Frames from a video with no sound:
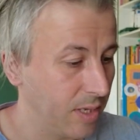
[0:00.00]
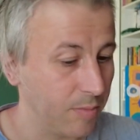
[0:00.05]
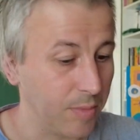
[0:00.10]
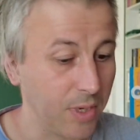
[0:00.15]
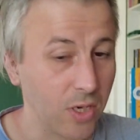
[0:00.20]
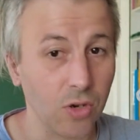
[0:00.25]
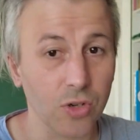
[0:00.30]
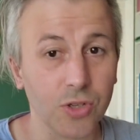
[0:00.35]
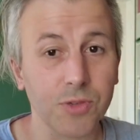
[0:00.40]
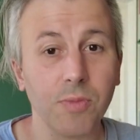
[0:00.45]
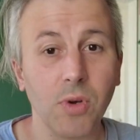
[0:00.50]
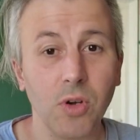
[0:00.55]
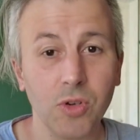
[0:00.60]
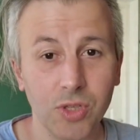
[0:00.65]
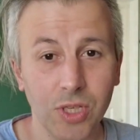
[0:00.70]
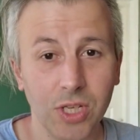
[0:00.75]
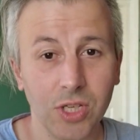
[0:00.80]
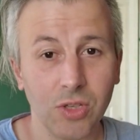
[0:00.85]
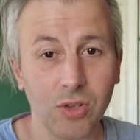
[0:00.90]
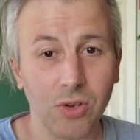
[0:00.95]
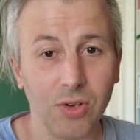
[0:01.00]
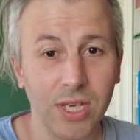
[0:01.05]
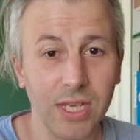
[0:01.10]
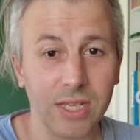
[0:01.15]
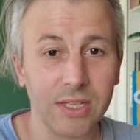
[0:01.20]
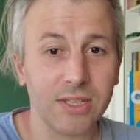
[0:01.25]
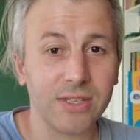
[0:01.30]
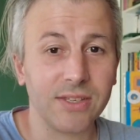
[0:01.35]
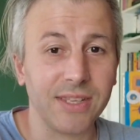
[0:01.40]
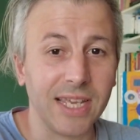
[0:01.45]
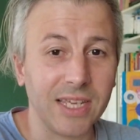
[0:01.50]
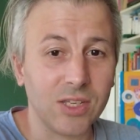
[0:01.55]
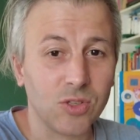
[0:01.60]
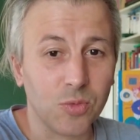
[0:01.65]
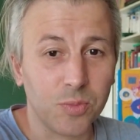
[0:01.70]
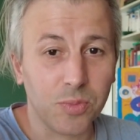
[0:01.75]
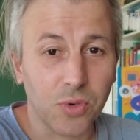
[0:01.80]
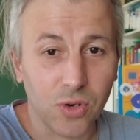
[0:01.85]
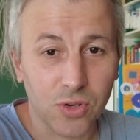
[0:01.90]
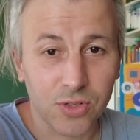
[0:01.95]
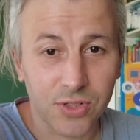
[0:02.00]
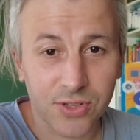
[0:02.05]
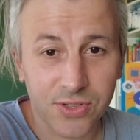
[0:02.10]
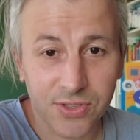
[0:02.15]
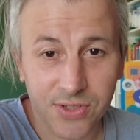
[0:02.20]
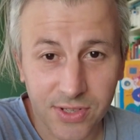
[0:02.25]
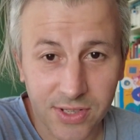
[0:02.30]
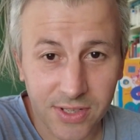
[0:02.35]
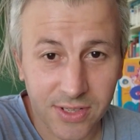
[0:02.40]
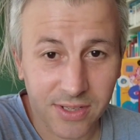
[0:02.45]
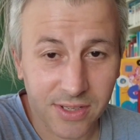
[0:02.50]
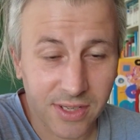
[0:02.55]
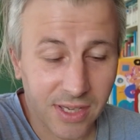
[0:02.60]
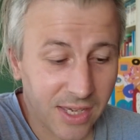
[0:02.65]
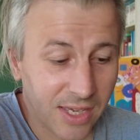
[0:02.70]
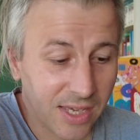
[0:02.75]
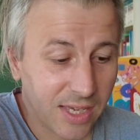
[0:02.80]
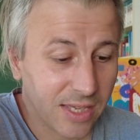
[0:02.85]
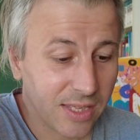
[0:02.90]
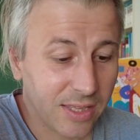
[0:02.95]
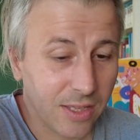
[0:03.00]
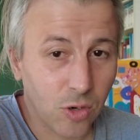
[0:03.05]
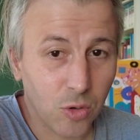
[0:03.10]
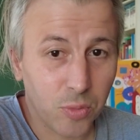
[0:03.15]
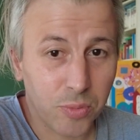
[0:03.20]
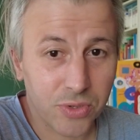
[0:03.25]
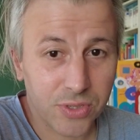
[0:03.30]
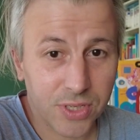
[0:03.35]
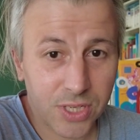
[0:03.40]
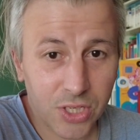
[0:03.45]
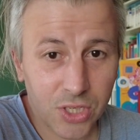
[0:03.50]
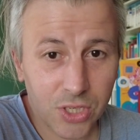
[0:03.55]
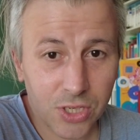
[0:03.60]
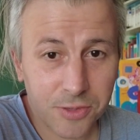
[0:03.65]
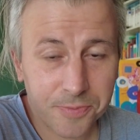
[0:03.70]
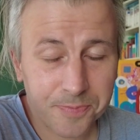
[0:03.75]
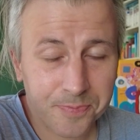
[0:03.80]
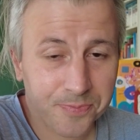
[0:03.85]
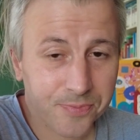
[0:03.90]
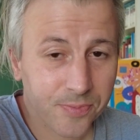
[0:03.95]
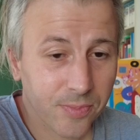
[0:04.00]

because most Estonians, they support the opposition